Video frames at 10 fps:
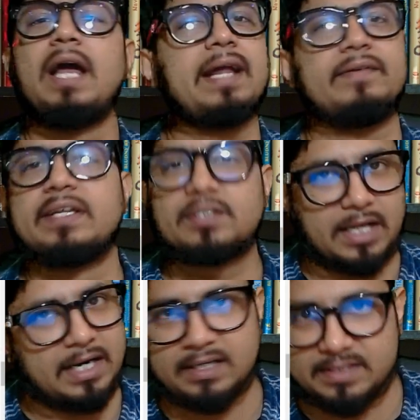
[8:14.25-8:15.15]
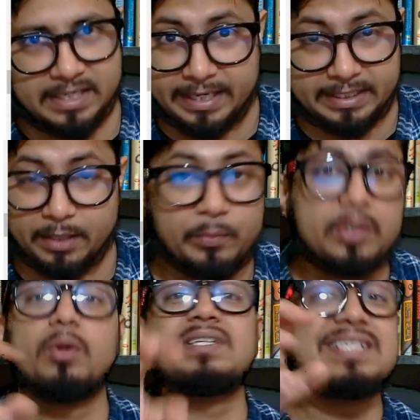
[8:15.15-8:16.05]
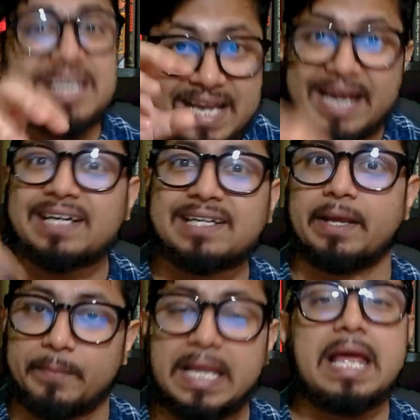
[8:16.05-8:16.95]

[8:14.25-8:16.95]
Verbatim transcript: and rest are selected we don't select them